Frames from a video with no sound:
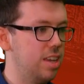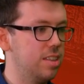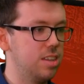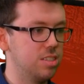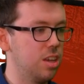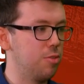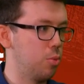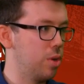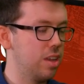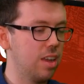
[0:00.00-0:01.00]
They deserved the
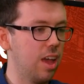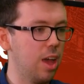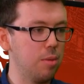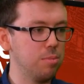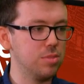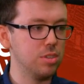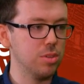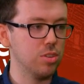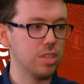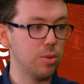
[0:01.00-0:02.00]
win. To be
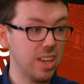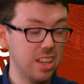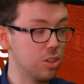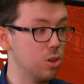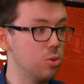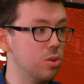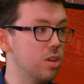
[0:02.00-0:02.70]
honest, they were clinical,